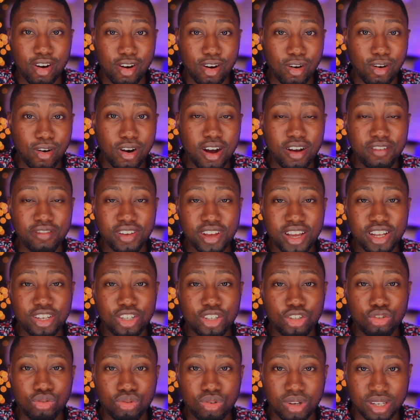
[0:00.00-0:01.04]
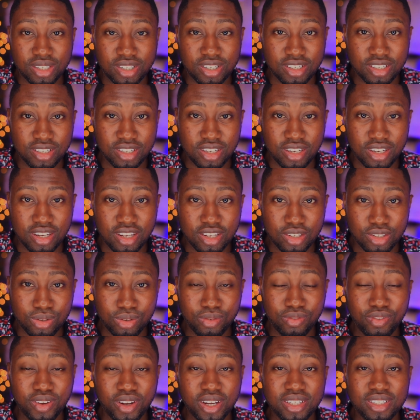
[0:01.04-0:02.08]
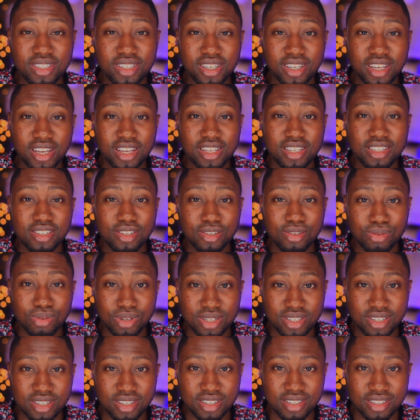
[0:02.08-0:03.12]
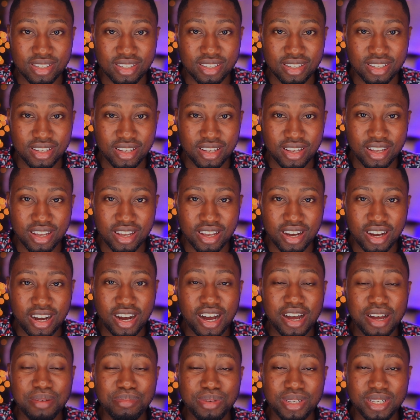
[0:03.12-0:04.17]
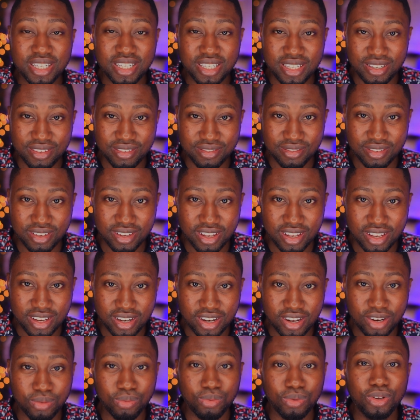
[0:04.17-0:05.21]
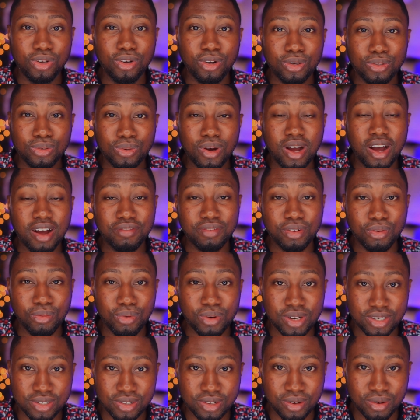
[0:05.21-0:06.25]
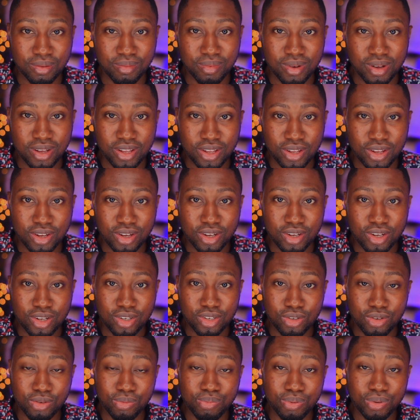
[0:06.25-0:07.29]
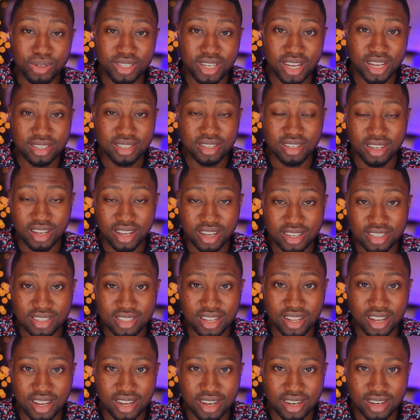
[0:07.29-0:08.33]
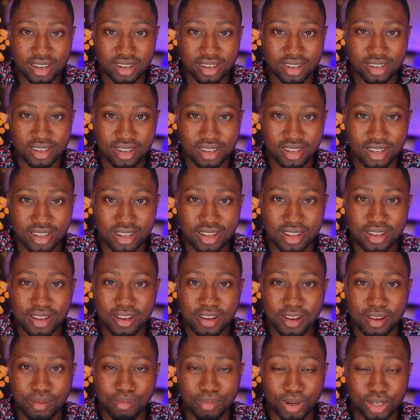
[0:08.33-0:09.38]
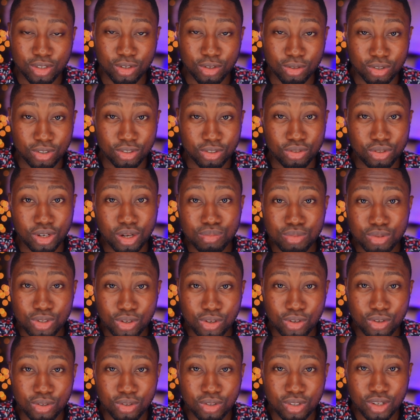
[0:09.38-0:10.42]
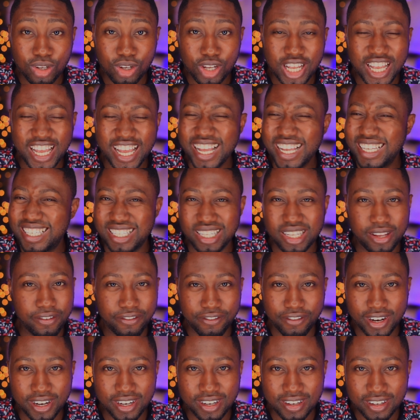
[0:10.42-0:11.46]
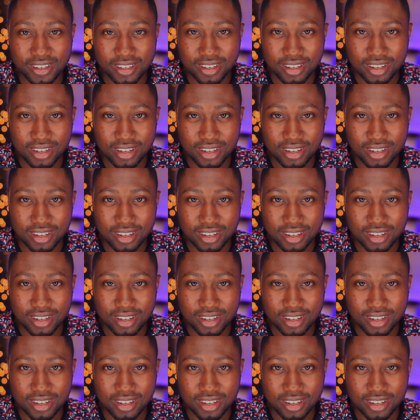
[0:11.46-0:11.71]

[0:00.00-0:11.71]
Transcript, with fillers: or have any strategy to fight against Christians, I believe that we also have the wisdom to protest against that. But Donald Trump's own is different.